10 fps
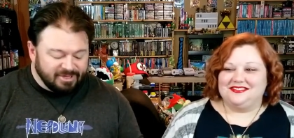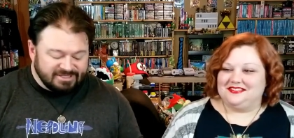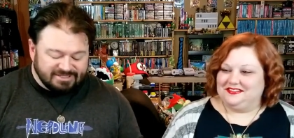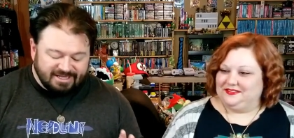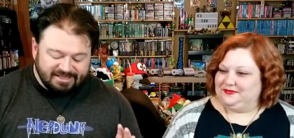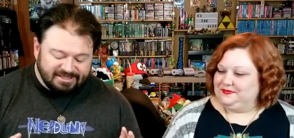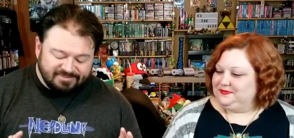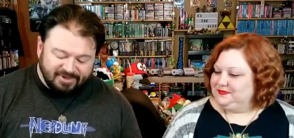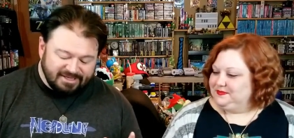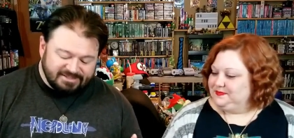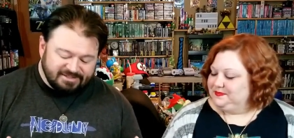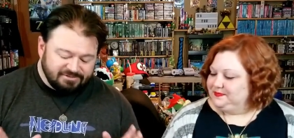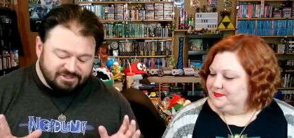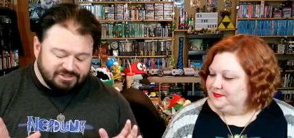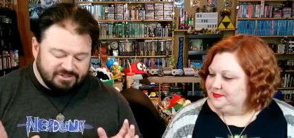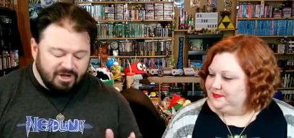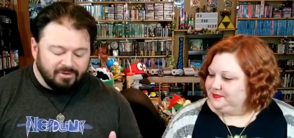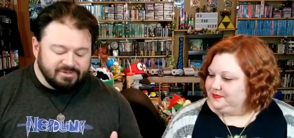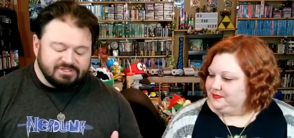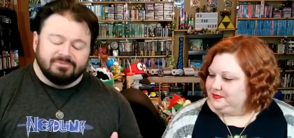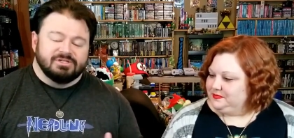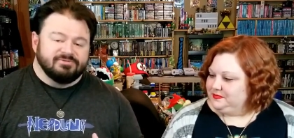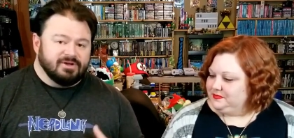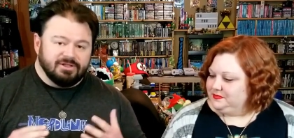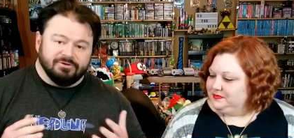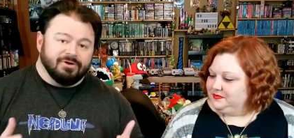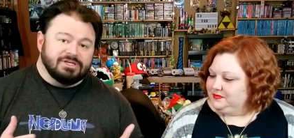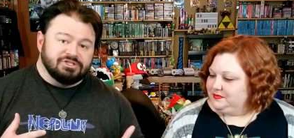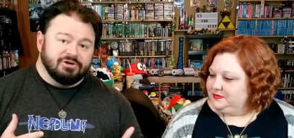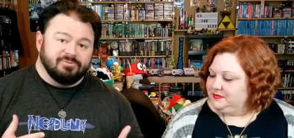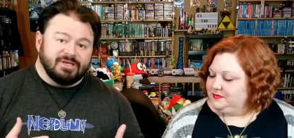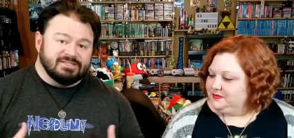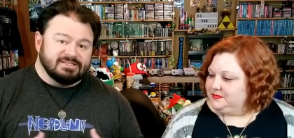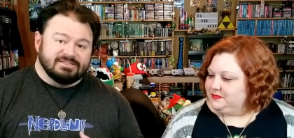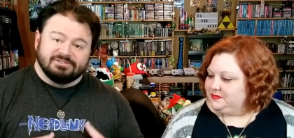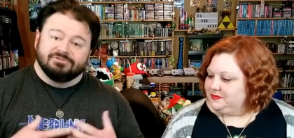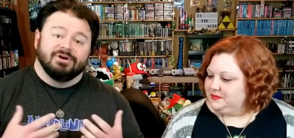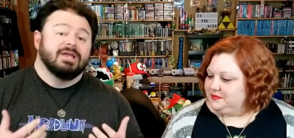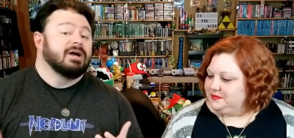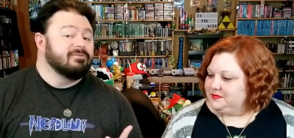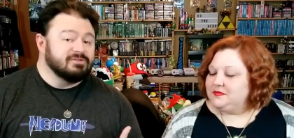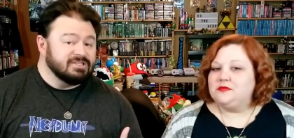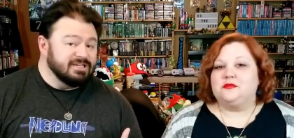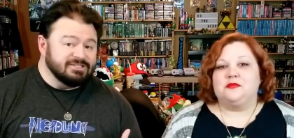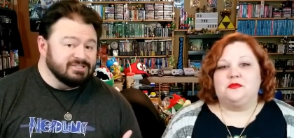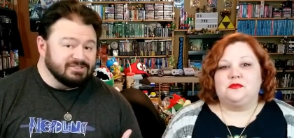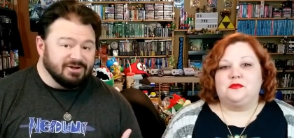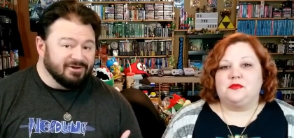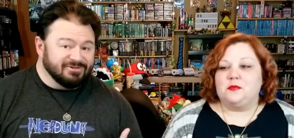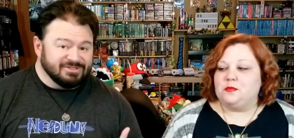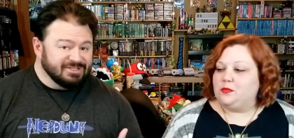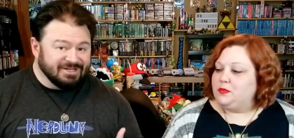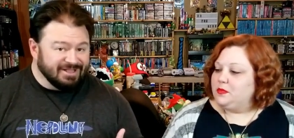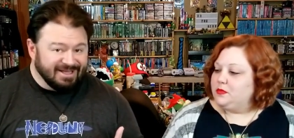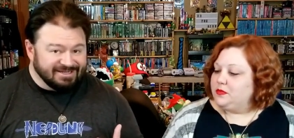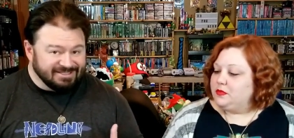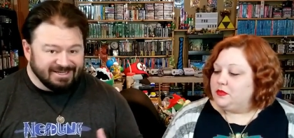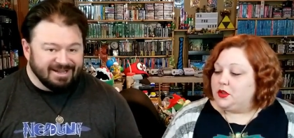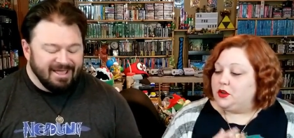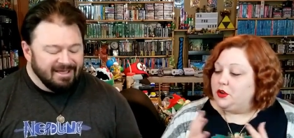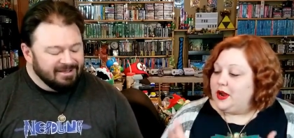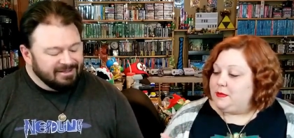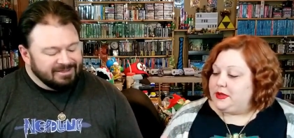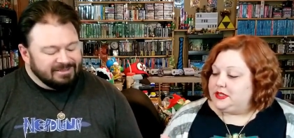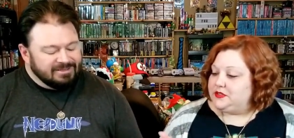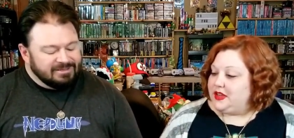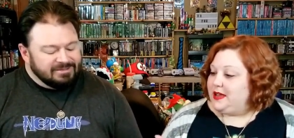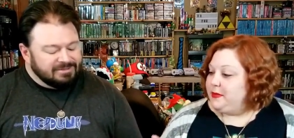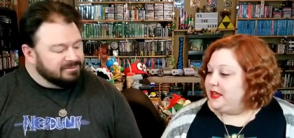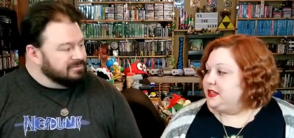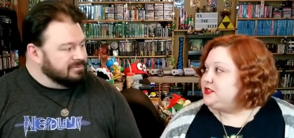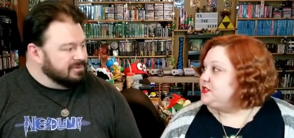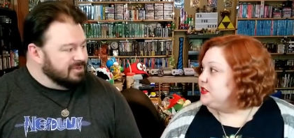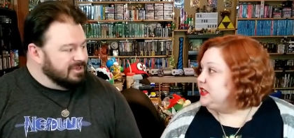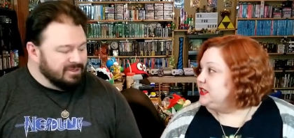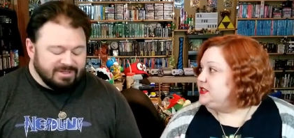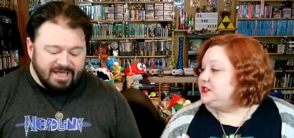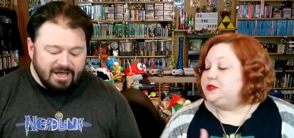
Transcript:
Speaker 1: pieces like this because they're just always so much fun. They're great show pieces. They're great conversation starters in the collection. They're
Speaker 2: a great piece of gaming history. They